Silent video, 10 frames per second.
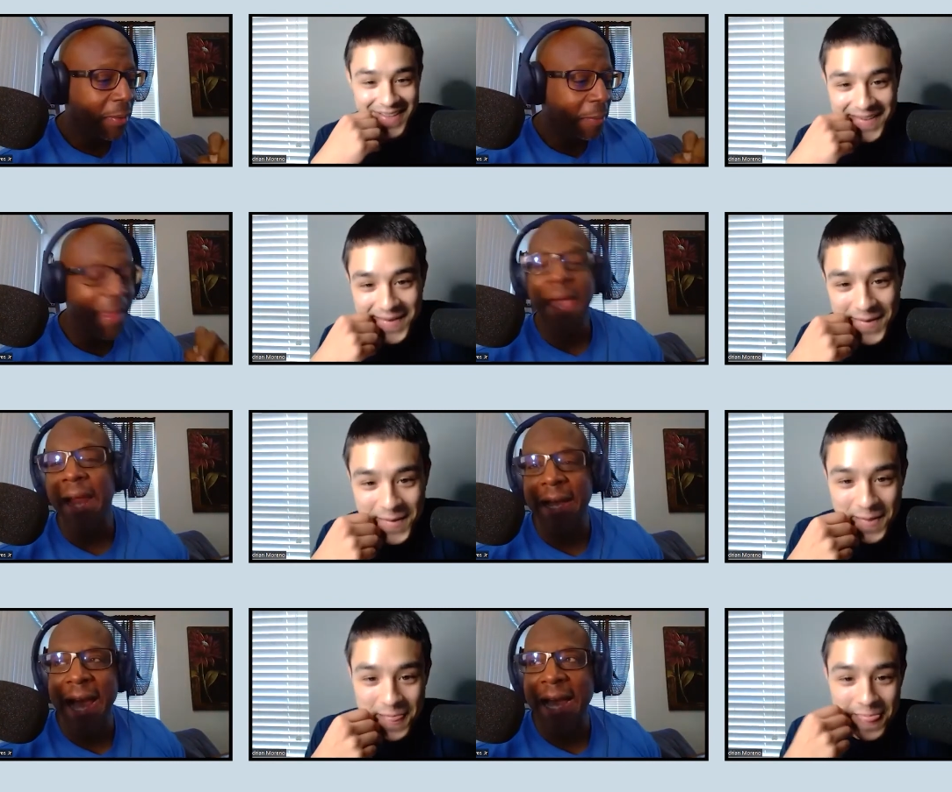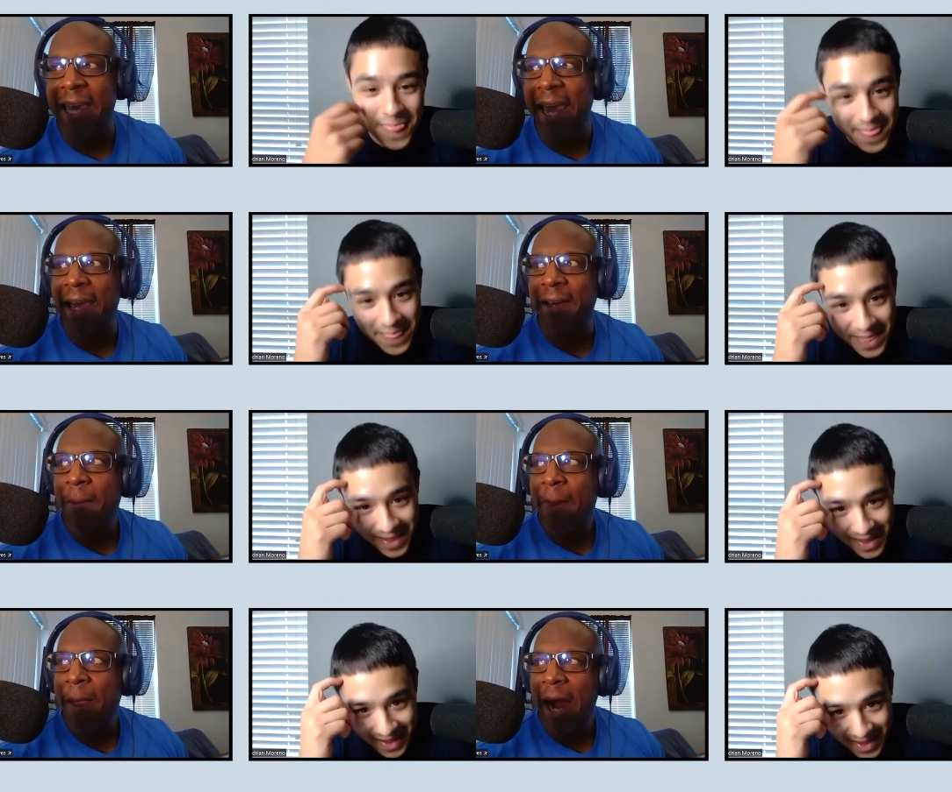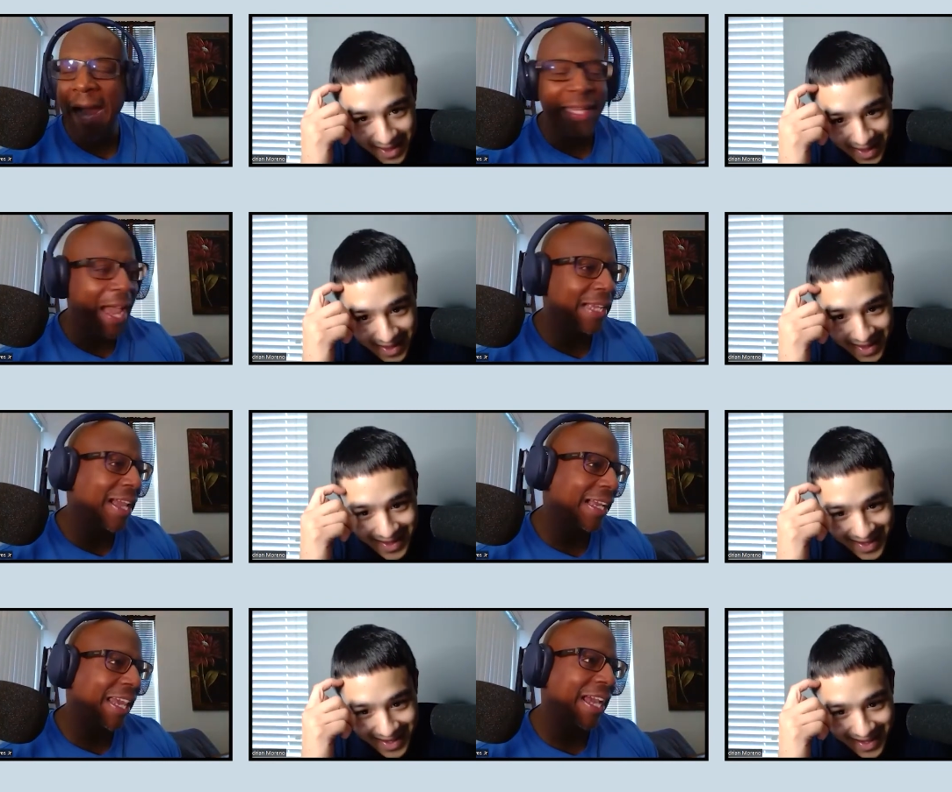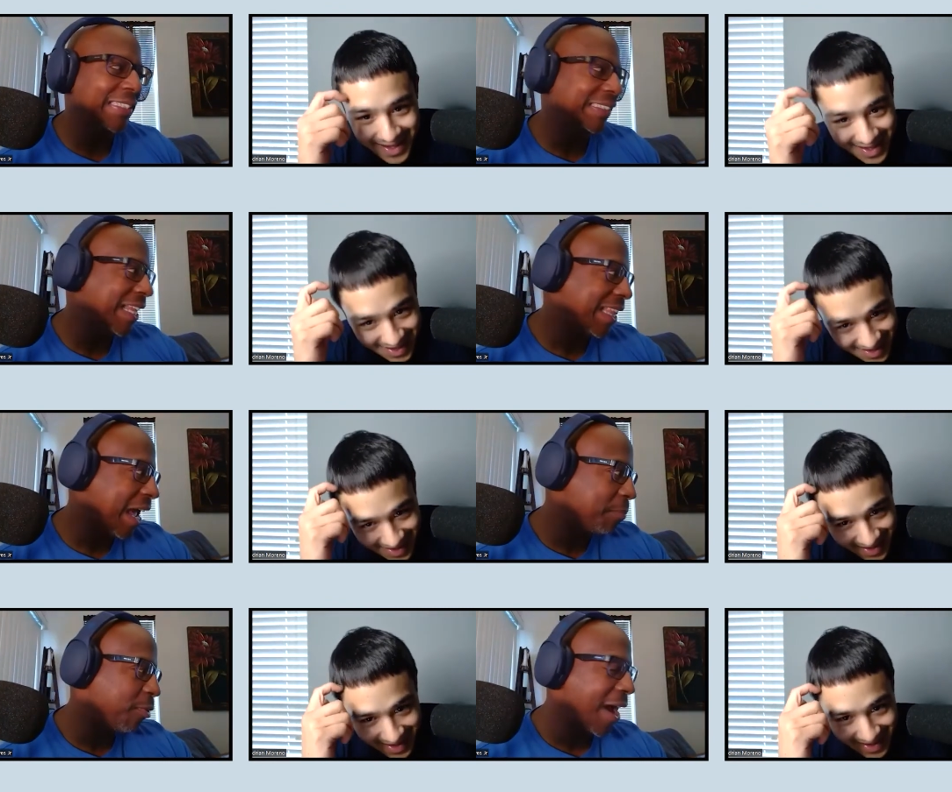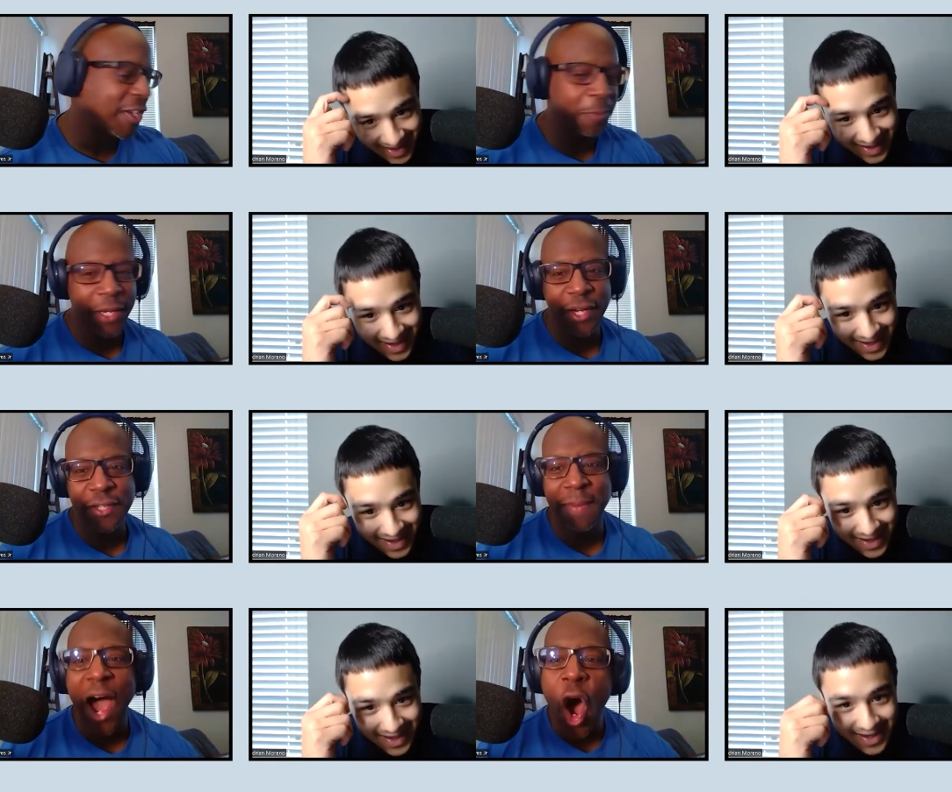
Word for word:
Speaker 1: Man, I, I can't I, I, I can't set that price because my